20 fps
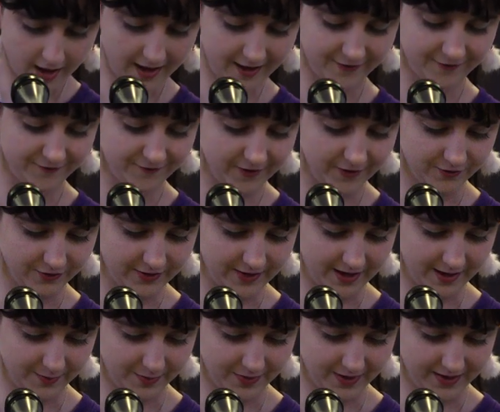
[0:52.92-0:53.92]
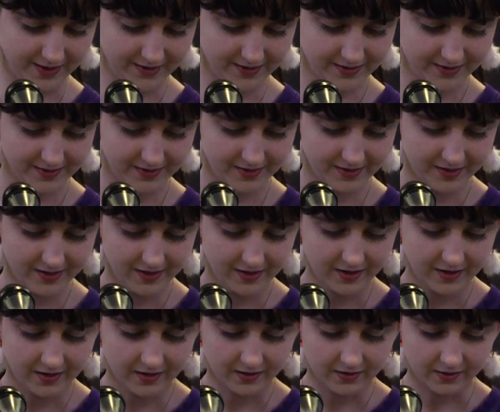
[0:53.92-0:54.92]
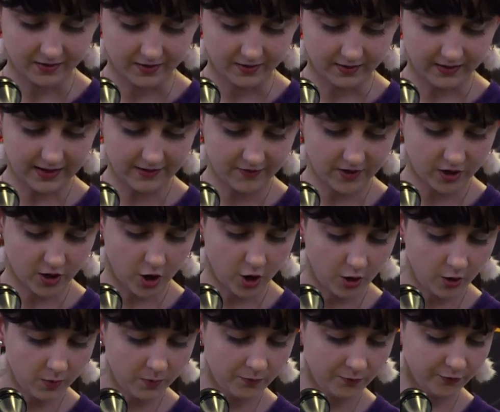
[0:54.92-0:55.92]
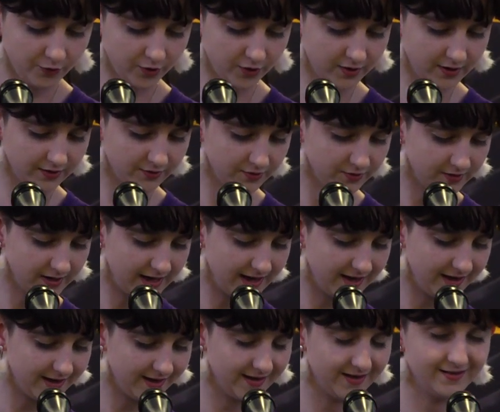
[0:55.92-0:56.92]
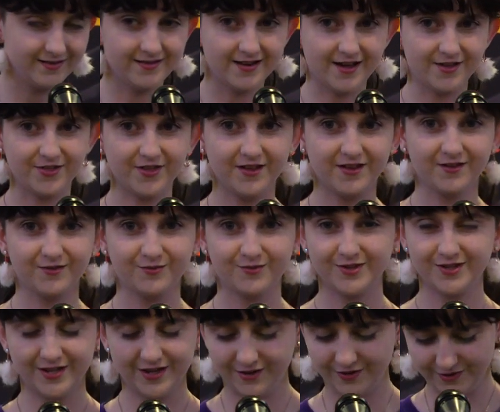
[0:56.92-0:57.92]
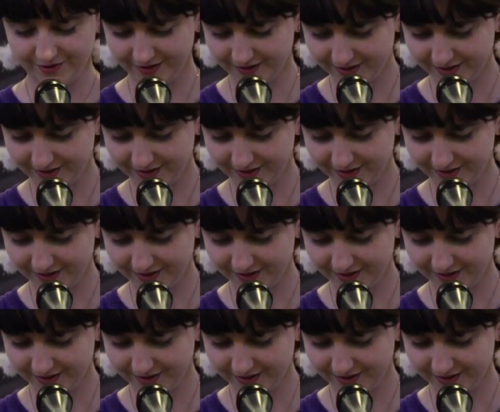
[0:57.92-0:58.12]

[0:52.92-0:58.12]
I feared that place, leaving hope for another day, and nothing was here to